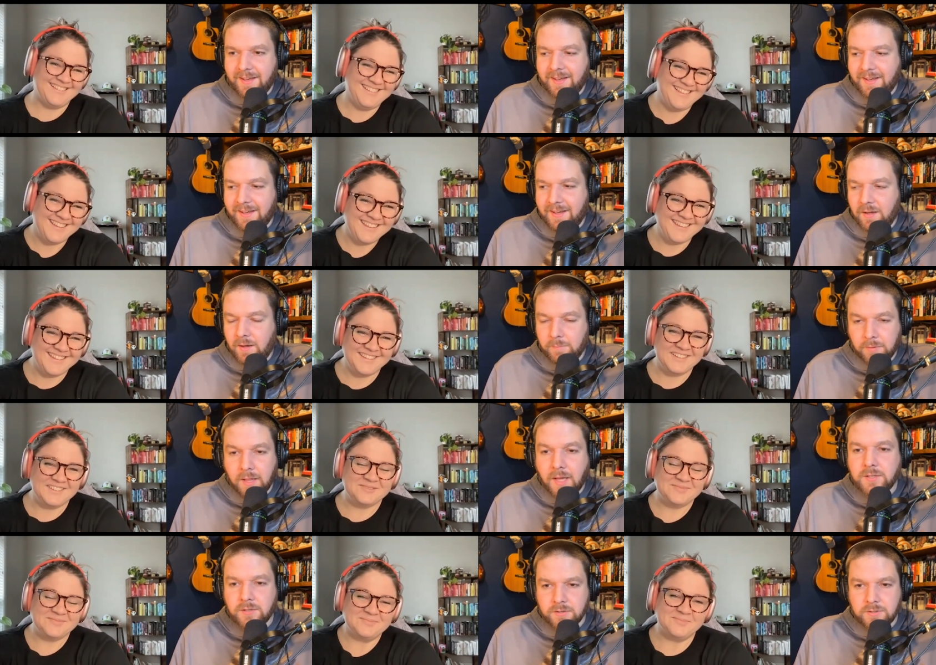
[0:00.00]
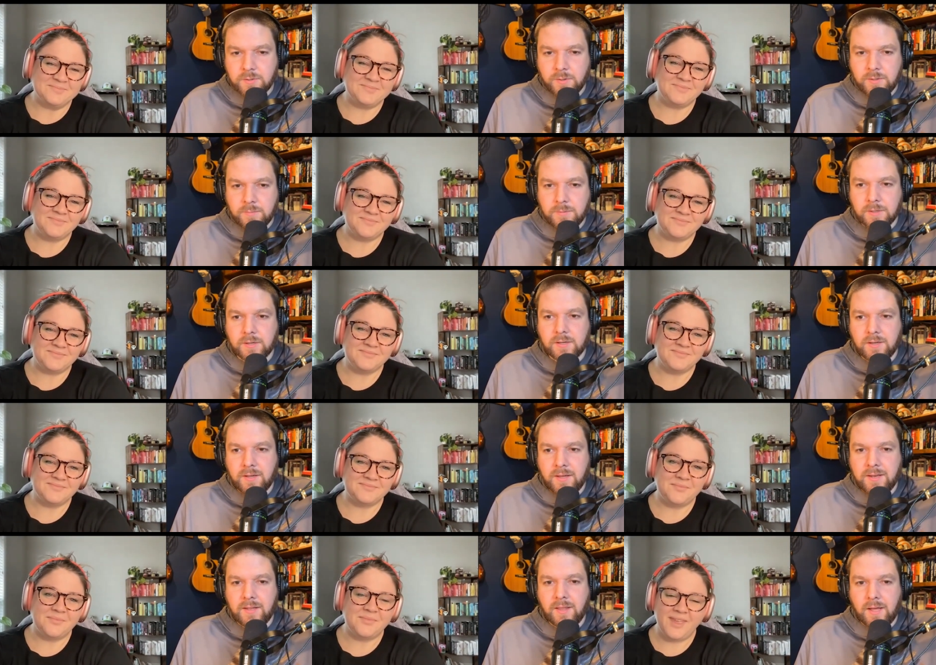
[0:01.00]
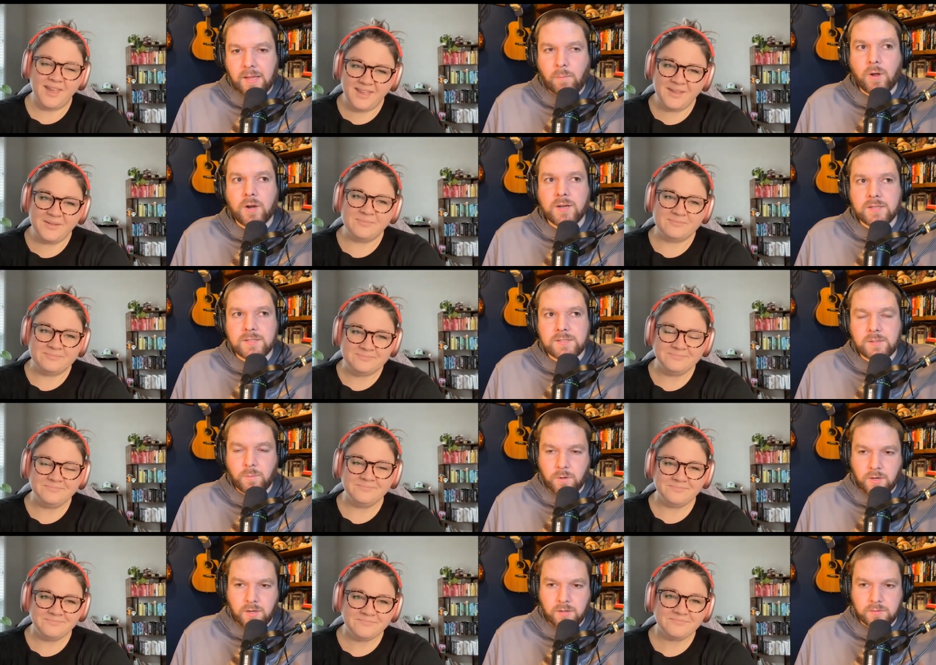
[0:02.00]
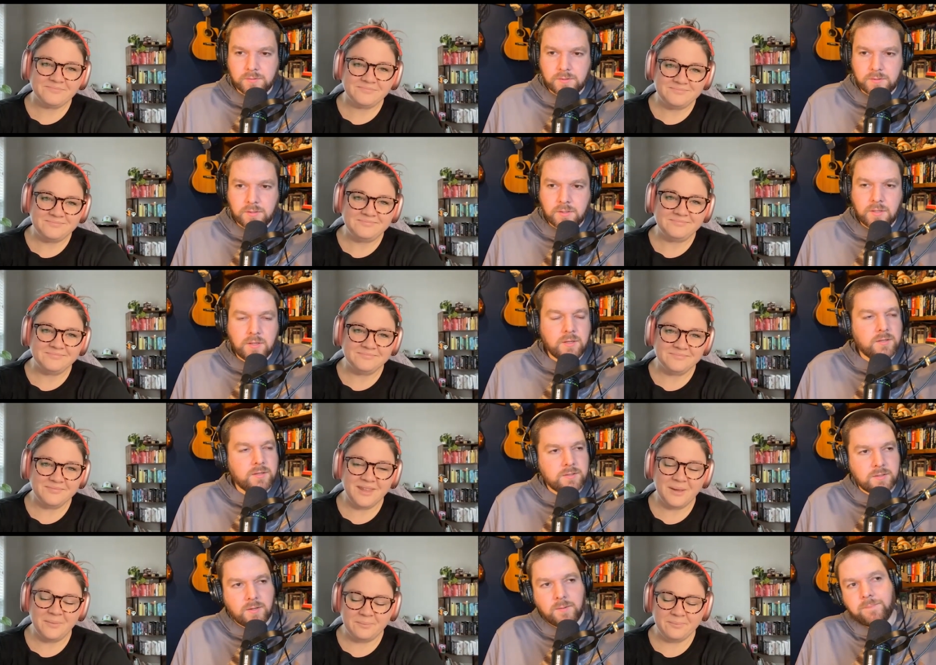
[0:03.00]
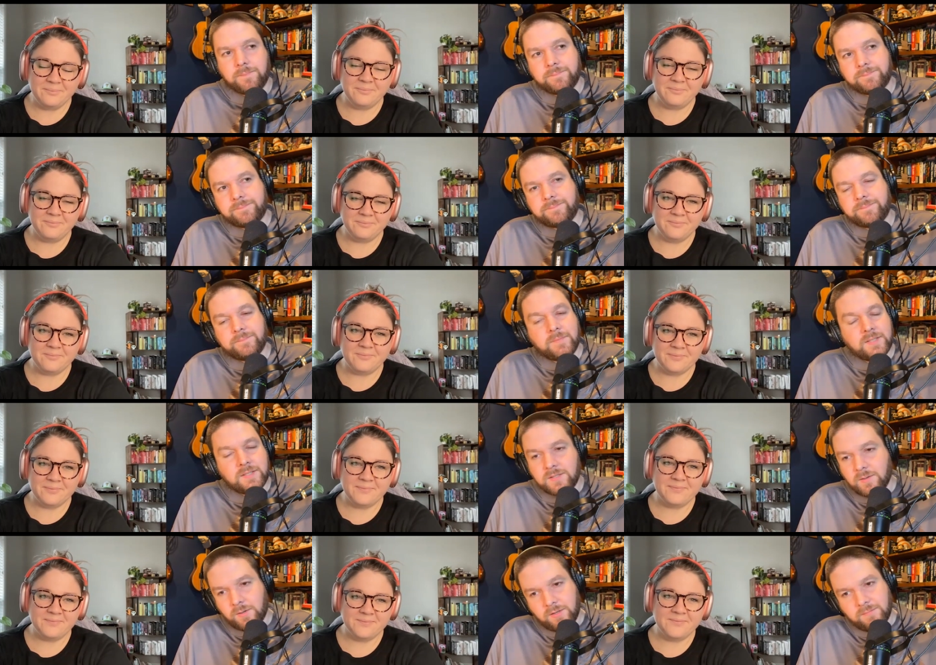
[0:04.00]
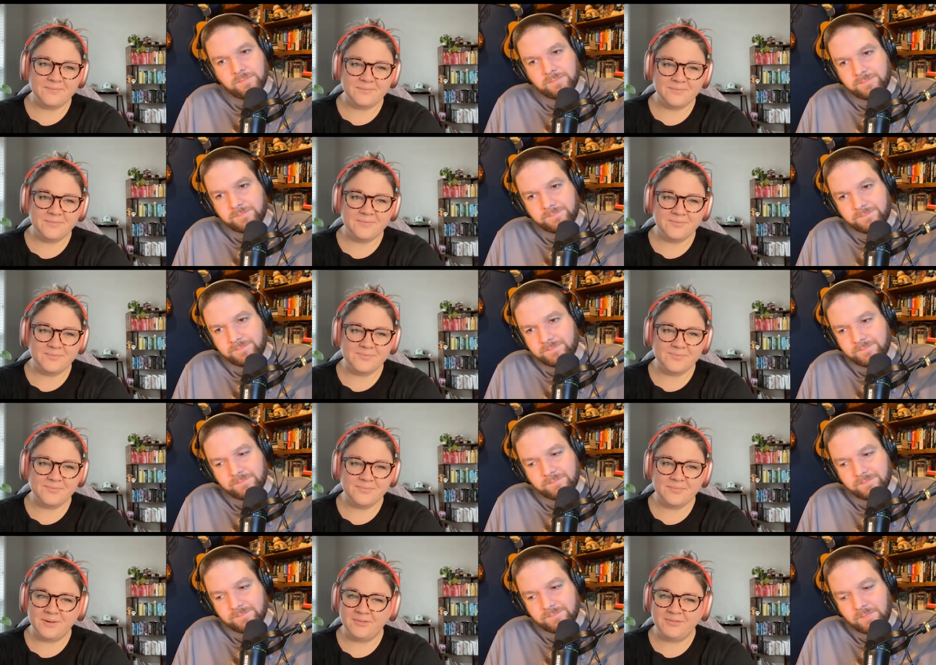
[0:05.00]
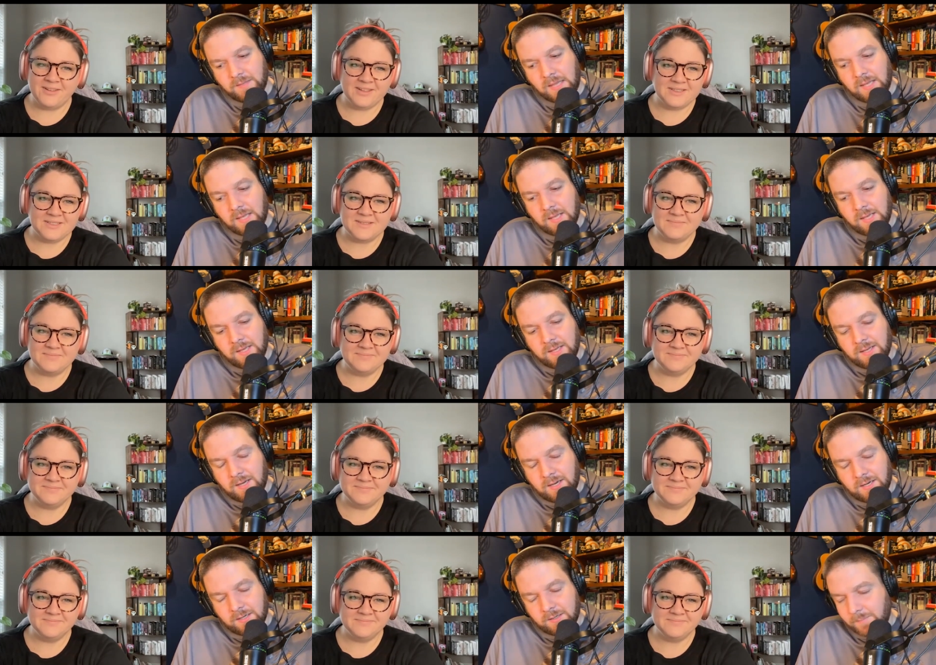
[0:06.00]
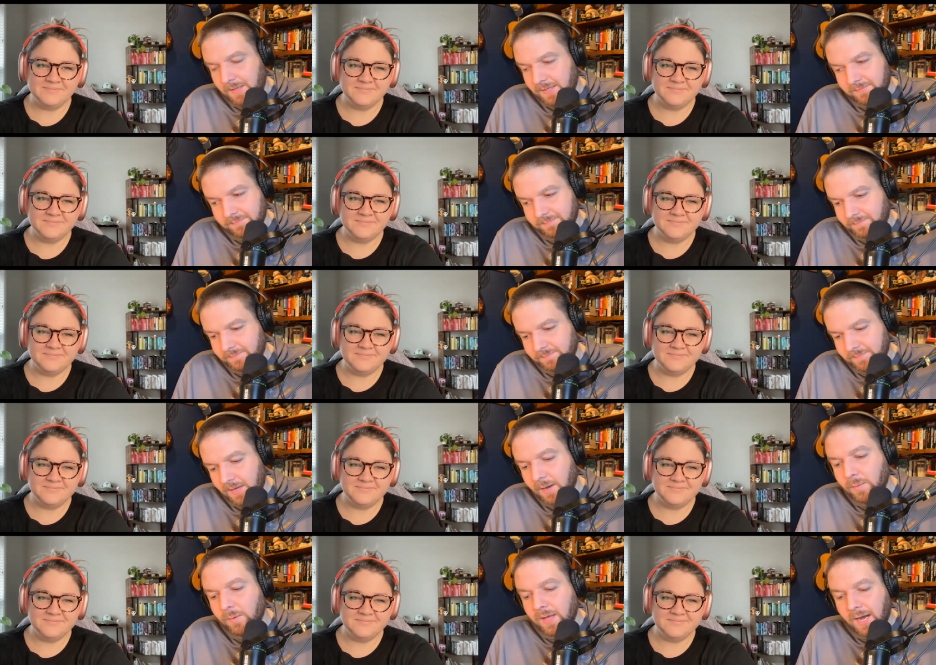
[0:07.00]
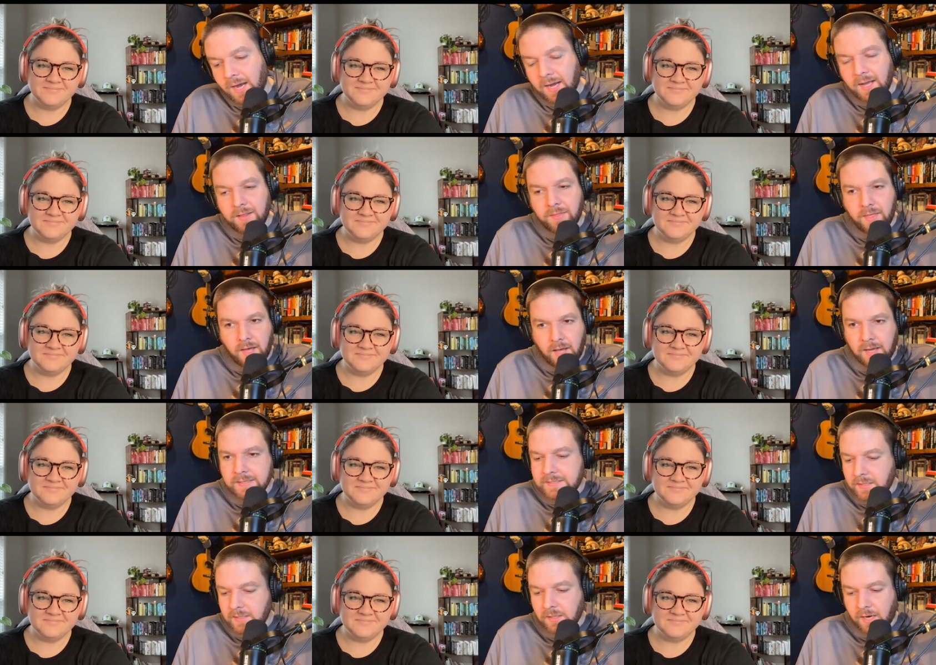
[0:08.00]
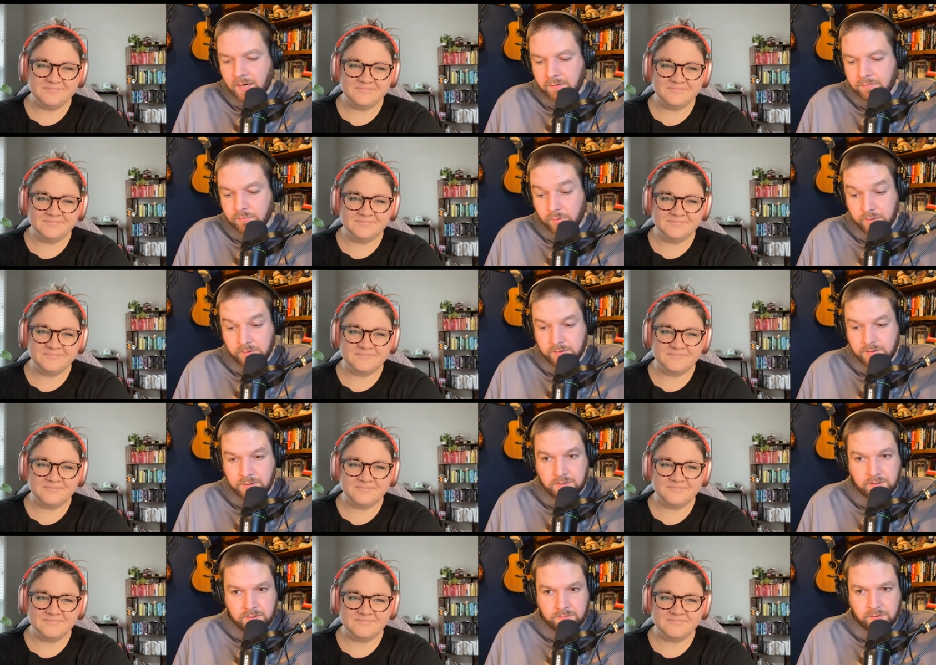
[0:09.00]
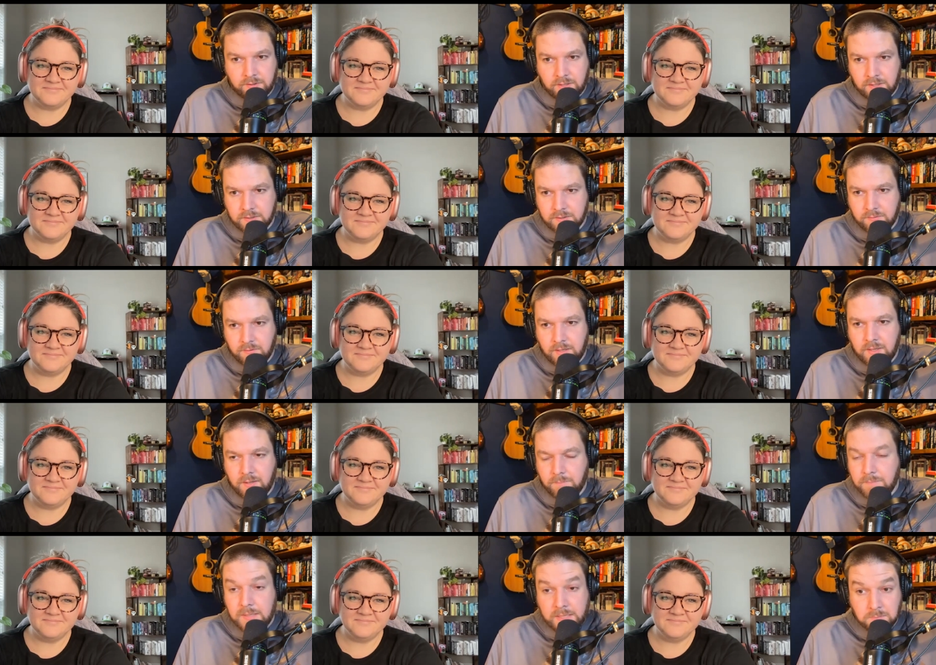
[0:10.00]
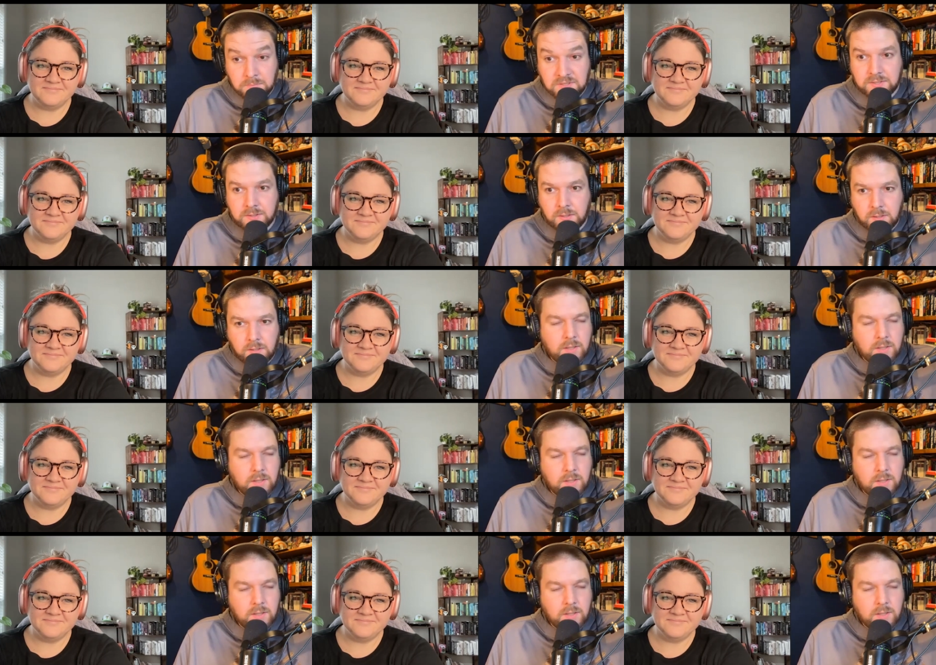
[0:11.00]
Speaker 1: uh, I'm glad you're enjoying the book and like I wanting am. to see where it goes. So, yep. so good.
Speaker 2: Perfect. Oh
Speaker 1: I I, the, I see a lot of reels and different things, eh, memes,